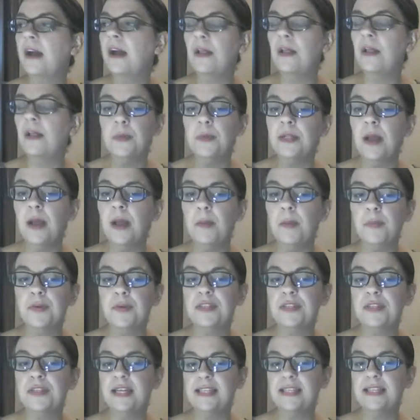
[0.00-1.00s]
although we're not
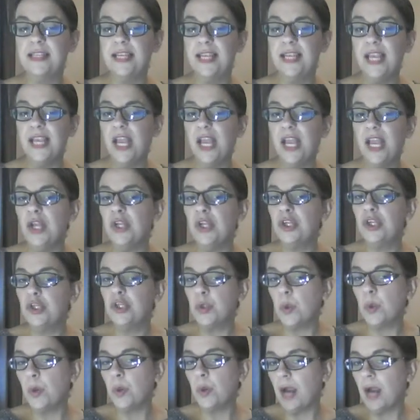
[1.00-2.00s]
precisely
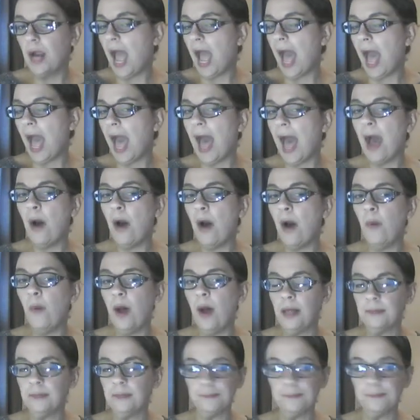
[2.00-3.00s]
sure
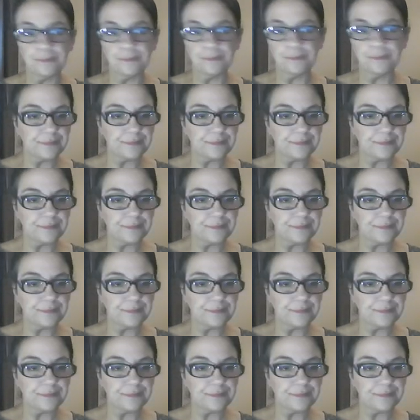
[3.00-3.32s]
how